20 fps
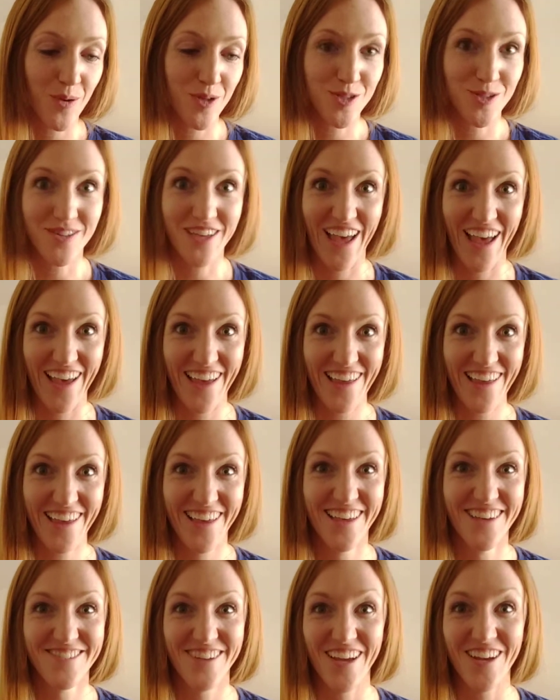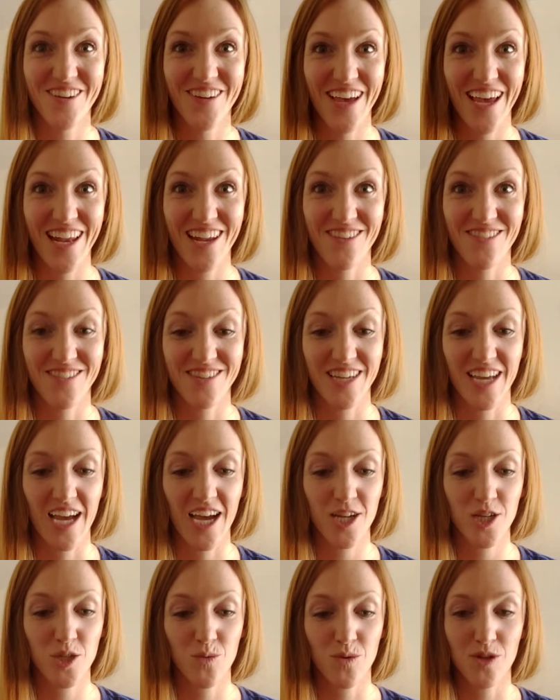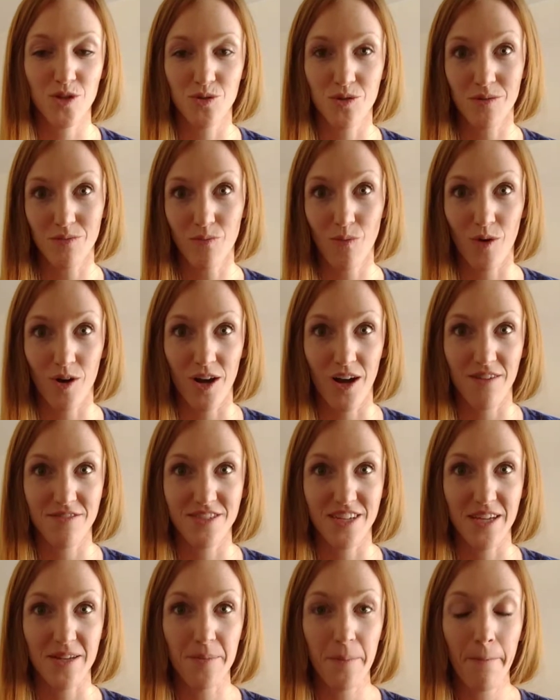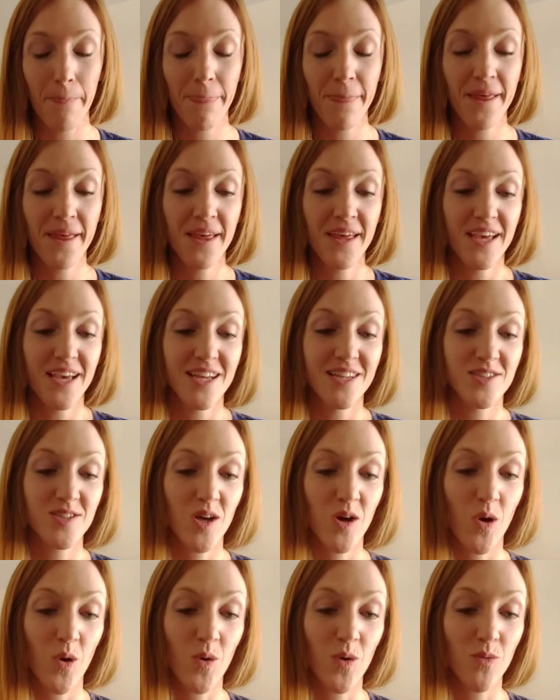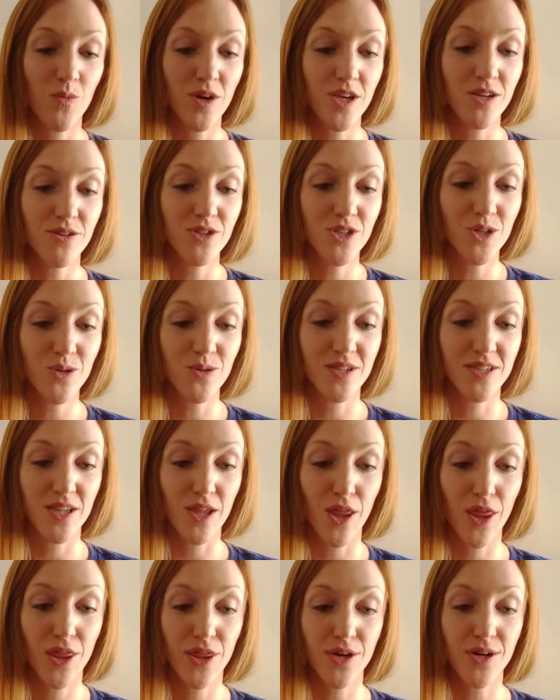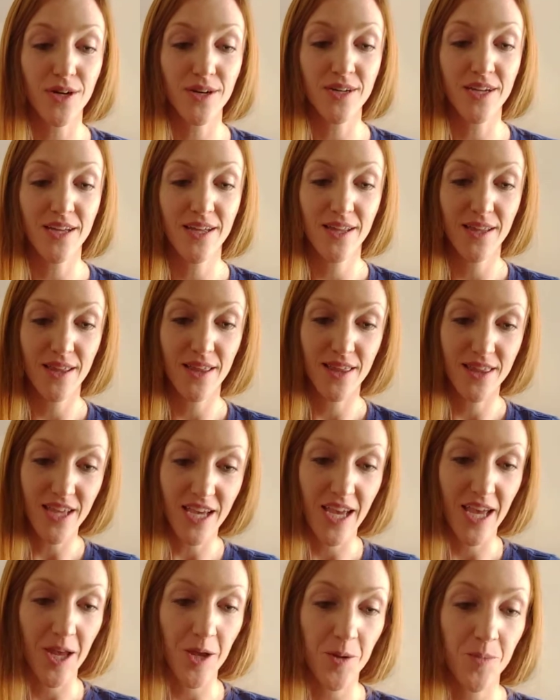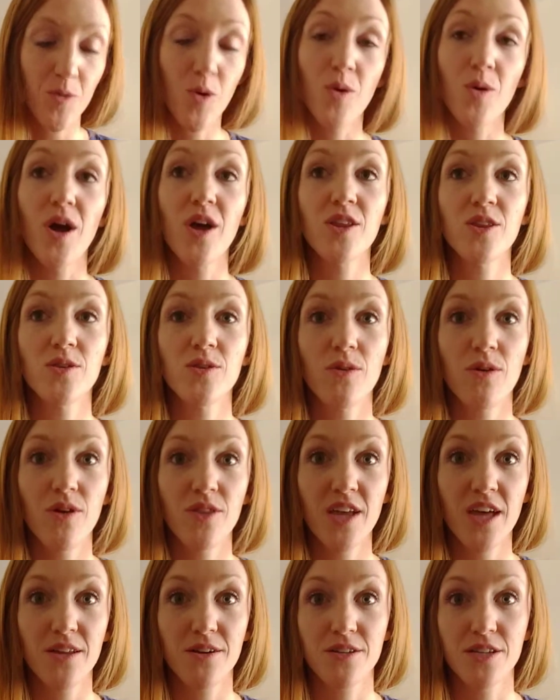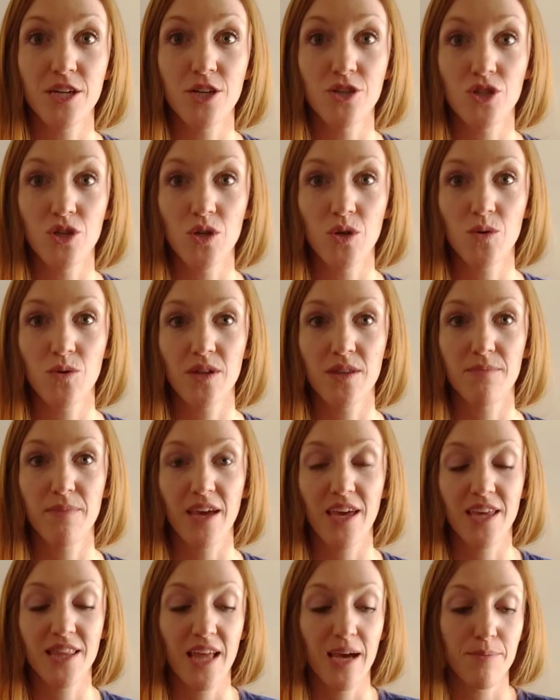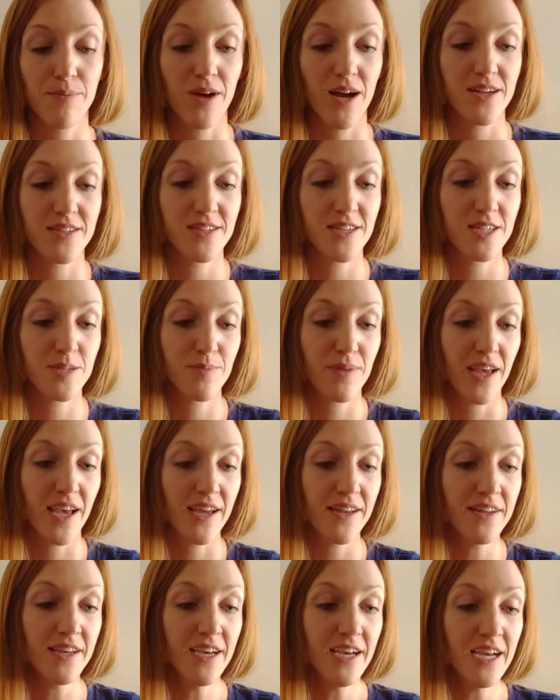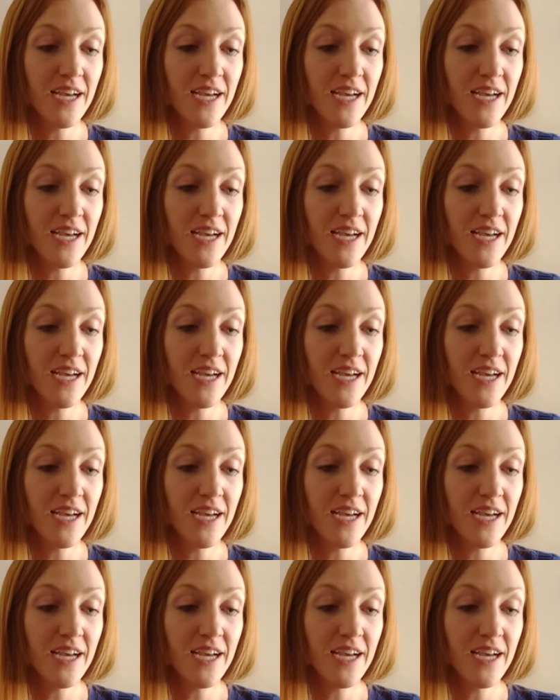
it's okay. If I don't hit it every day, I just want to do it more often. And so what you do is the third thing, and the other thing too with making that process plan